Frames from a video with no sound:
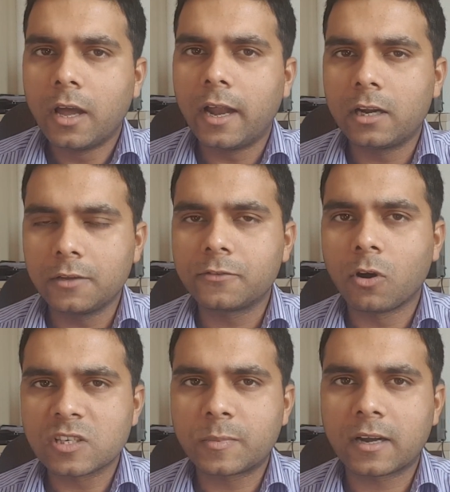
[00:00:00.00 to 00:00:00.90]
And if the
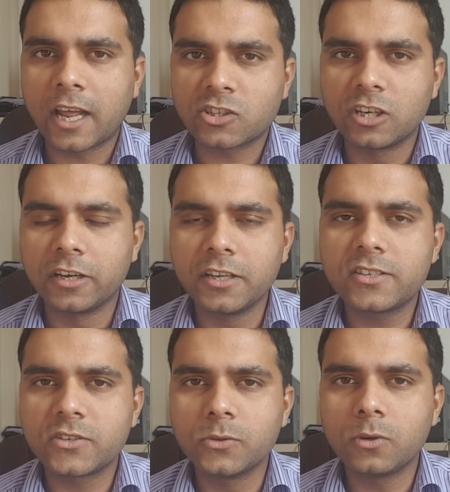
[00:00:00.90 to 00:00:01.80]
hospital actually
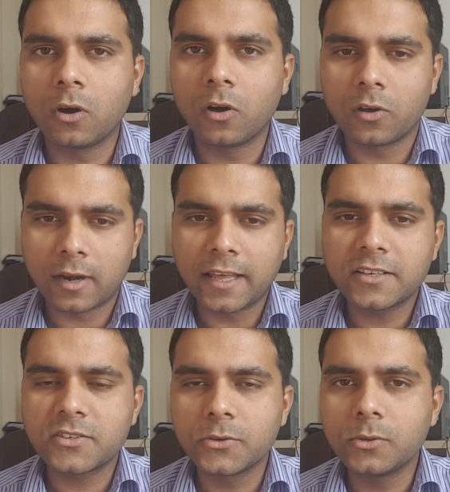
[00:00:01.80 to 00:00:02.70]
needs you or
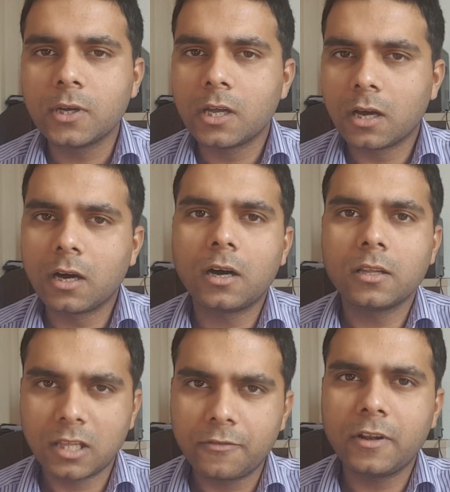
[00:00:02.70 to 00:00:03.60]
likes you,
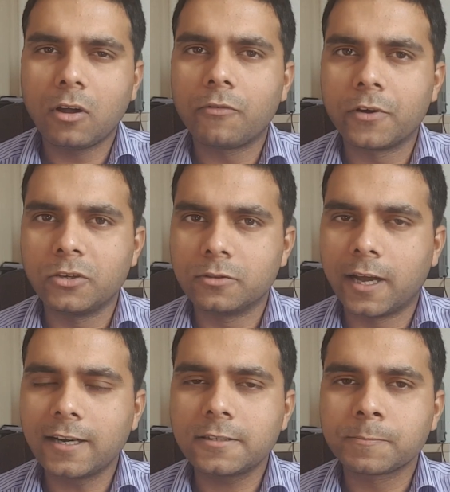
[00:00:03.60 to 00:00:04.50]
they will offer you
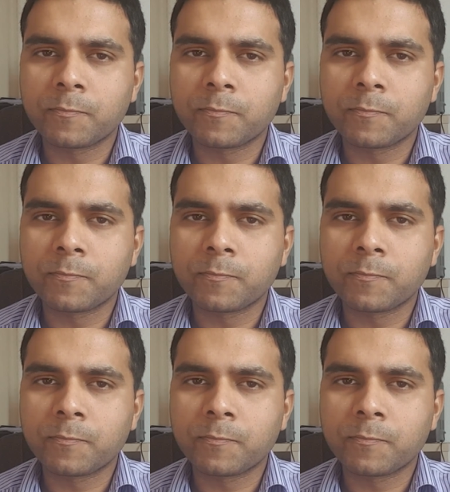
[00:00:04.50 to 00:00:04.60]
that.